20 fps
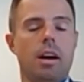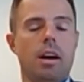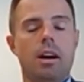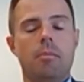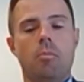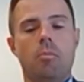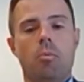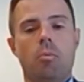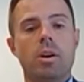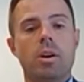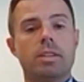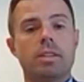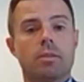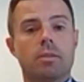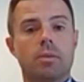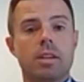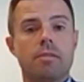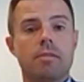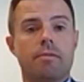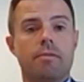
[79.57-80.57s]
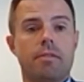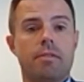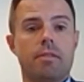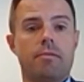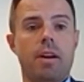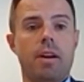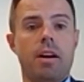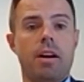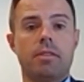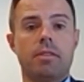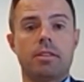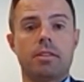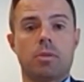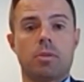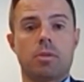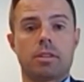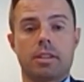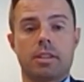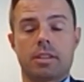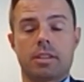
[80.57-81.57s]
ones that we've found has
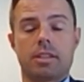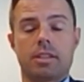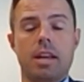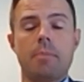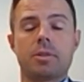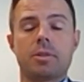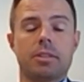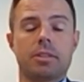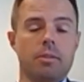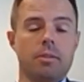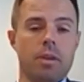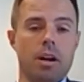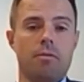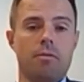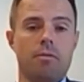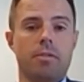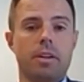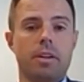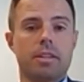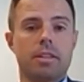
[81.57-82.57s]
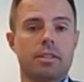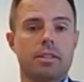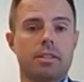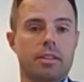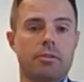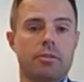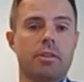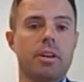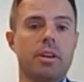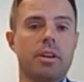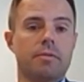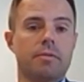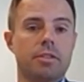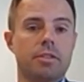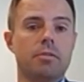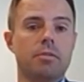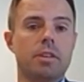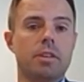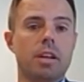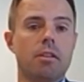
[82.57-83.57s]
worked exceptionally well for us is the Creative
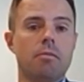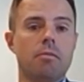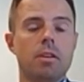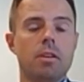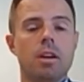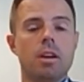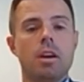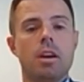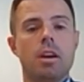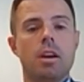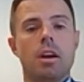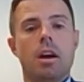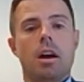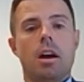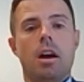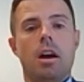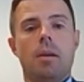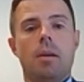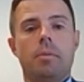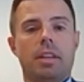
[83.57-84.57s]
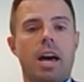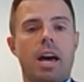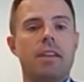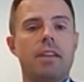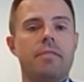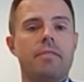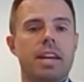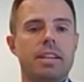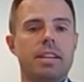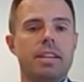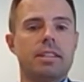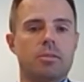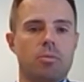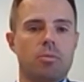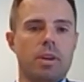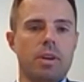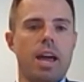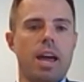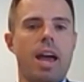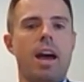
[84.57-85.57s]
Studio. A lot of agents
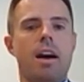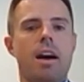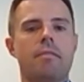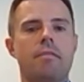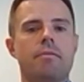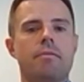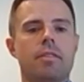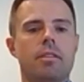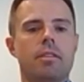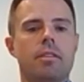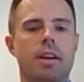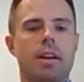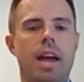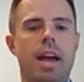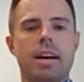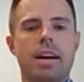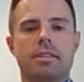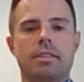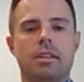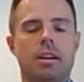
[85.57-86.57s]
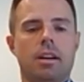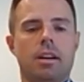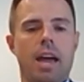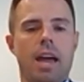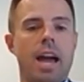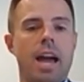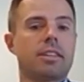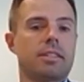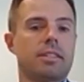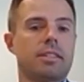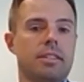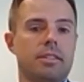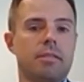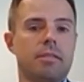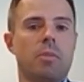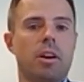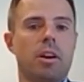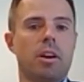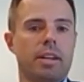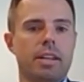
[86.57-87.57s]
want to have access to
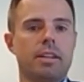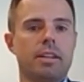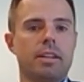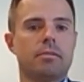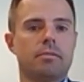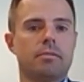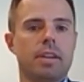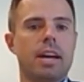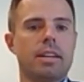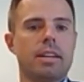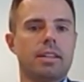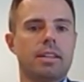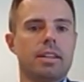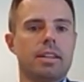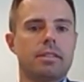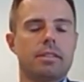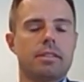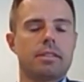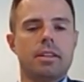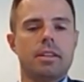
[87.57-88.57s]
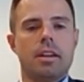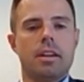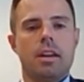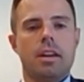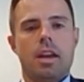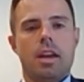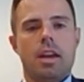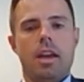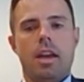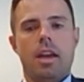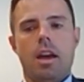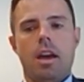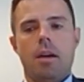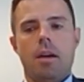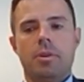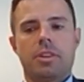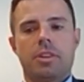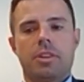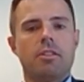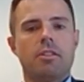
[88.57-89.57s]
marketing assets,
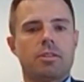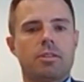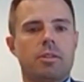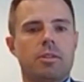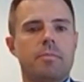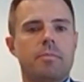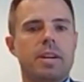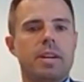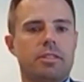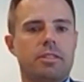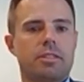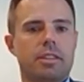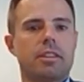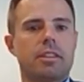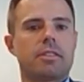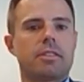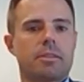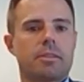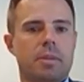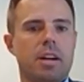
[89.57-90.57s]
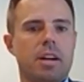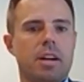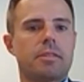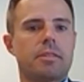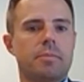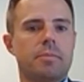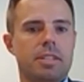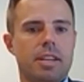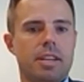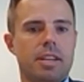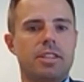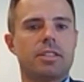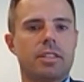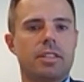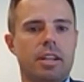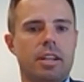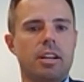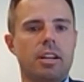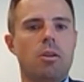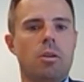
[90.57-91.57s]
but they also want to make sure that there's some customization
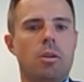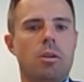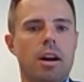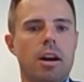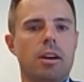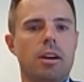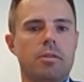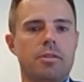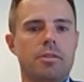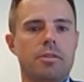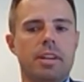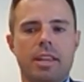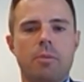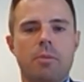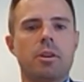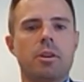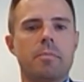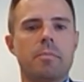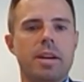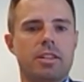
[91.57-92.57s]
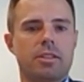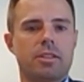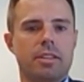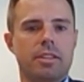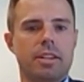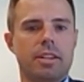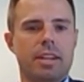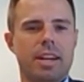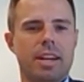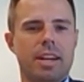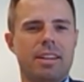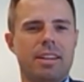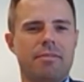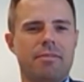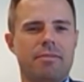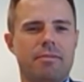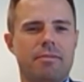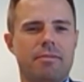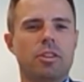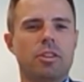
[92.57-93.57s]
that can go along with it. They want to make sure that it kind of
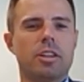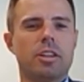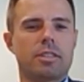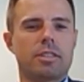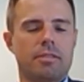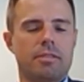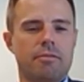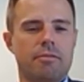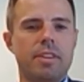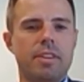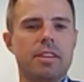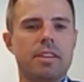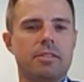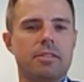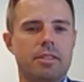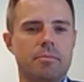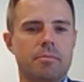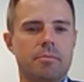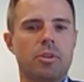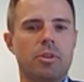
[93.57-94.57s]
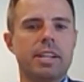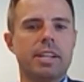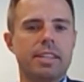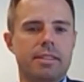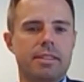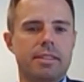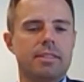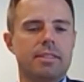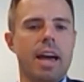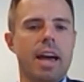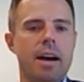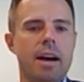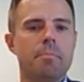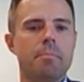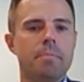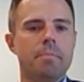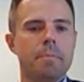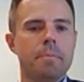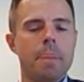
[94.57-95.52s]
looks and feels and breathes them,